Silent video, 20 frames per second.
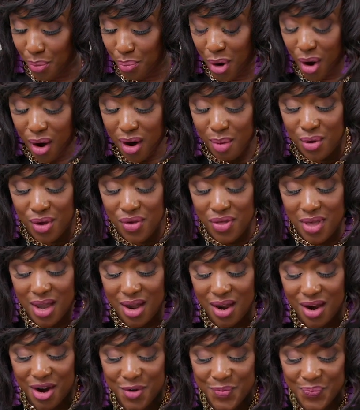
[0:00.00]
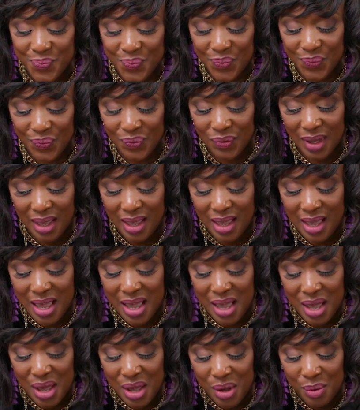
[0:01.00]
the parm on there,
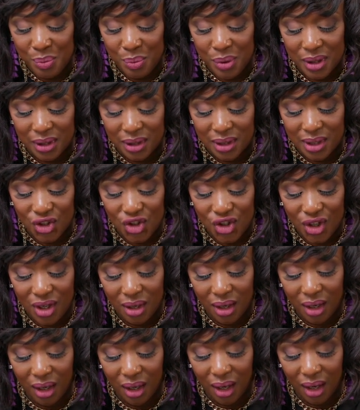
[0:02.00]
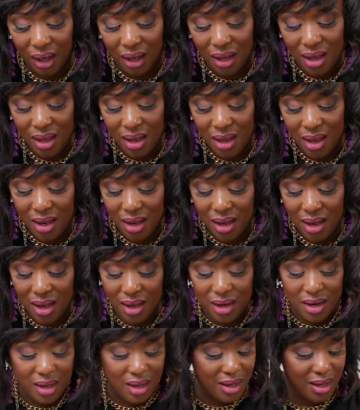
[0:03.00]
put the
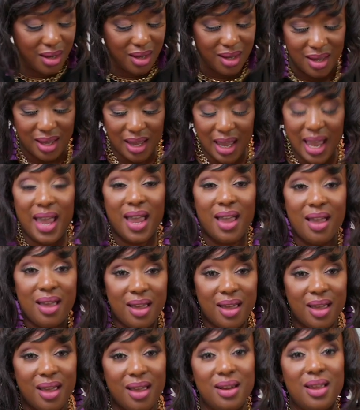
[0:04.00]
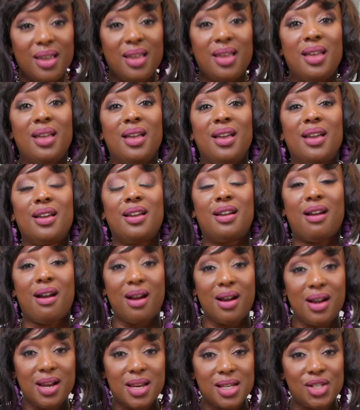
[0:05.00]
chicken, and
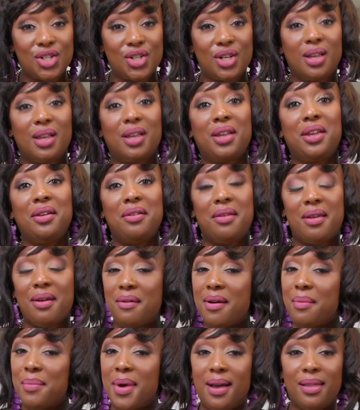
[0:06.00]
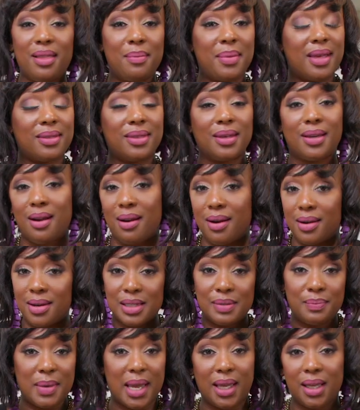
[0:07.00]
garnish. You know I'm all about the
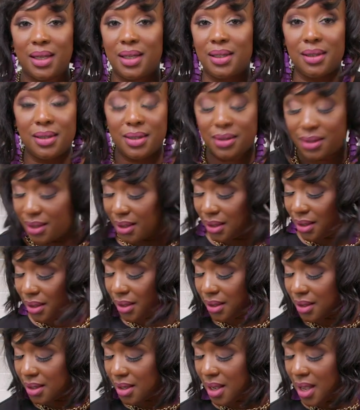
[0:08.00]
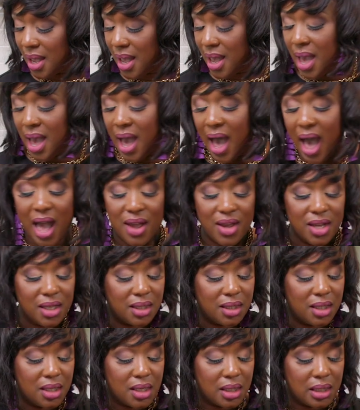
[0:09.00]
garnish, making it look good. I
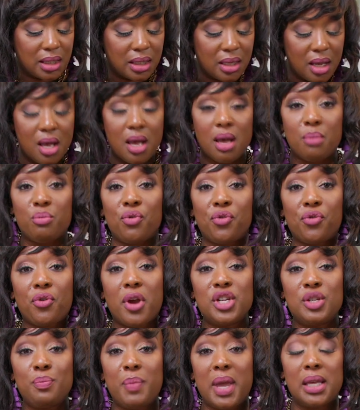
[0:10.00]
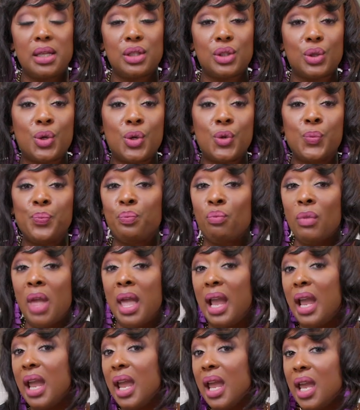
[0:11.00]
took some fresh basil
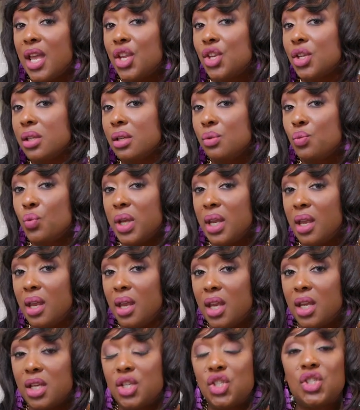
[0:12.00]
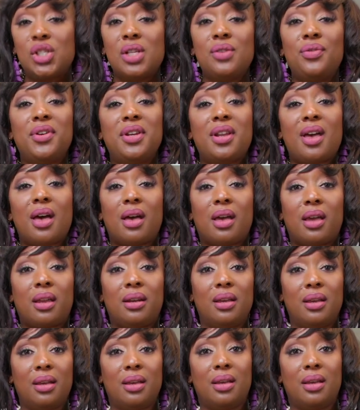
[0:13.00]
and we chiffonaded.